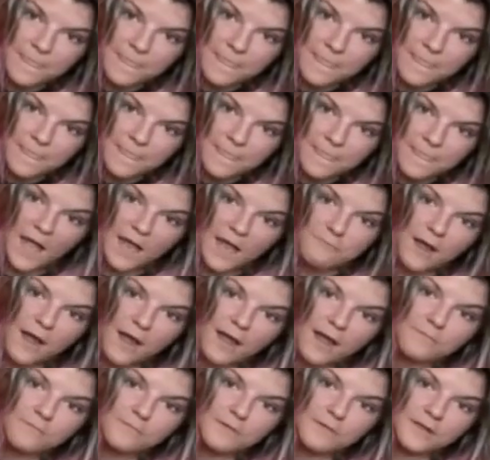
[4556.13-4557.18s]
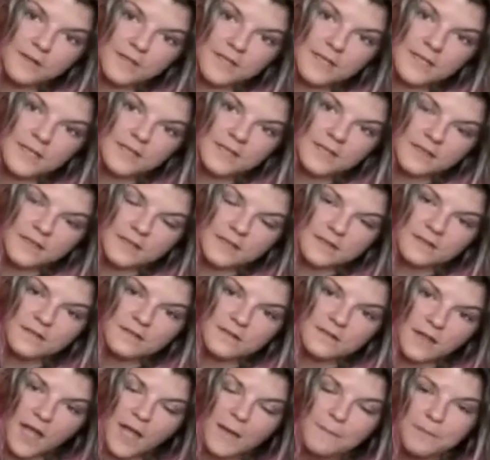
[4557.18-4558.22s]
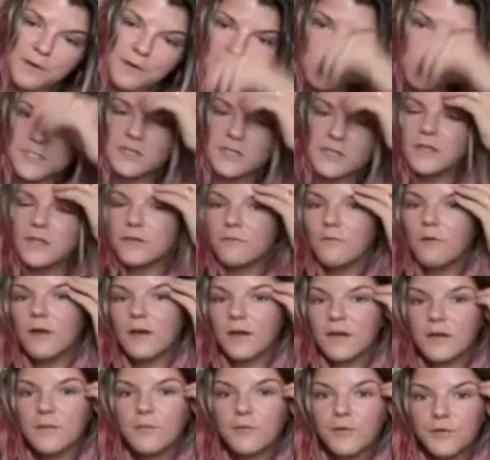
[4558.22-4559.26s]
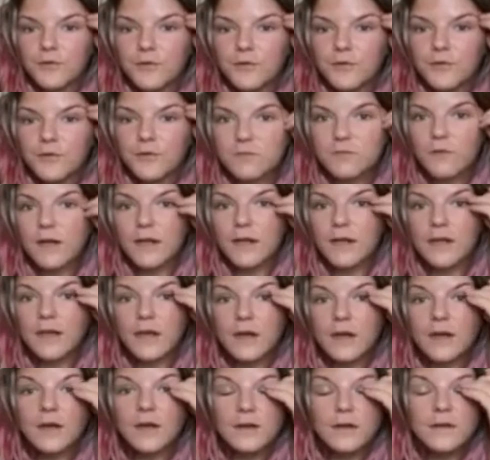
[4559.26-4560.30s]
I personally wanted to put this one in here.